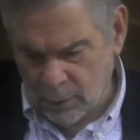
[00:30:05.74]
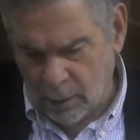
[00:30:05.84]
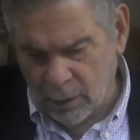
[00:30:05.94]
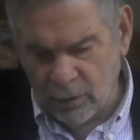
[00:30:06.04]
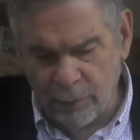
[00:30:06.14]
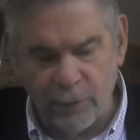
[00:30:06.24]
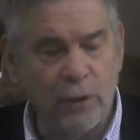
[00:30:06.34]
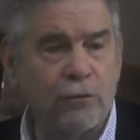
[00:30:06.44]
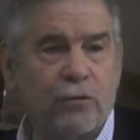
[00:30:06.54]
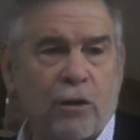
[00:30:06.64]
a
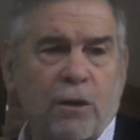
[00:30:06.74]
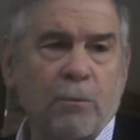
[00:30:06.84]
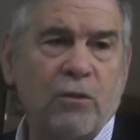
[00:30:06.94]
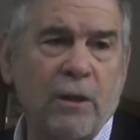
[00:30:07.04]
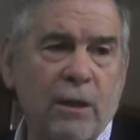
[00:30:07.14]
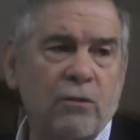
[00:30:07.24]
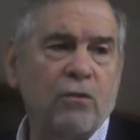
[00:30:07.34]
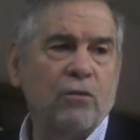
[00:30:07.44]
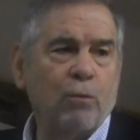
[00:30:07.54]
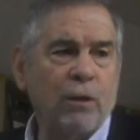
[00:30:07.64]
difficult
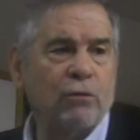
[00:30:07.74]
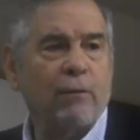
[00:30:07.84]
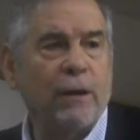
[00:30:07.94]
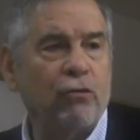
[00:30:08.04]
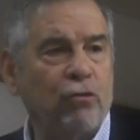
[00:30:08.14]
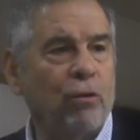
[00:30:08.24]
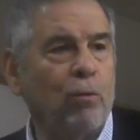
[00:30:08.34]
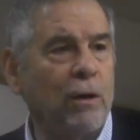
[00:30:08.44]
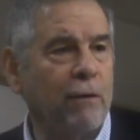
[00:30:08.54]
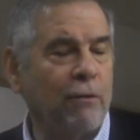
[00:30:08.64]
circumstances, a reservation or
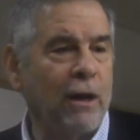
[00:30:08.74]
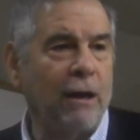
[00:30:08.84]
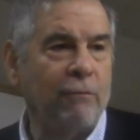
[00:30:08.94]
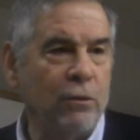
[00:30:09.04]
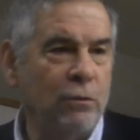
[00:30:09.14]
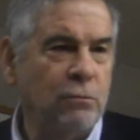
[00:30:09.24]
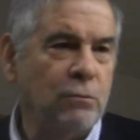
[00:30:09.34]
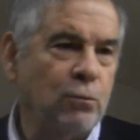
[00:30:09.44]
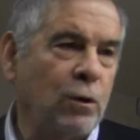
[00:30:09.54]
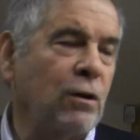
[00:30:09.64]
whatever have
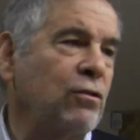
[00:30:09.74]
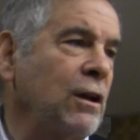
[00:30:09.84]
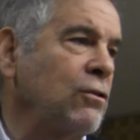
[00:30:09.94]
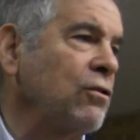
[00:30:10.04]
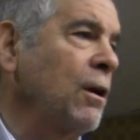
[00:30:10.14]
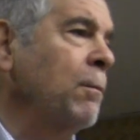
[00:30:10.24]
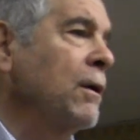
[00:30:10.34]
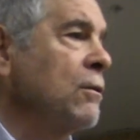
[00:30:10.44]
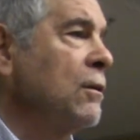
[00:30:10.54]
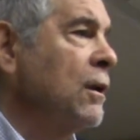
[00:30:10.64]
you, what does that say
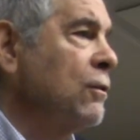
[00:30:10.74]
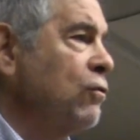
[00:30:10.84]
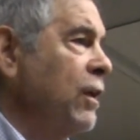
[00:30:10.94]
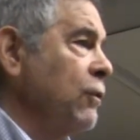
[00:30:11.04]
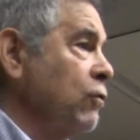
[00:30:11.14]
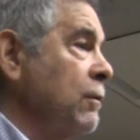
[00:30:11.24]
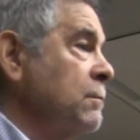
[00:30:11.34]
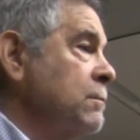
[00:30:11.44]
about the United States?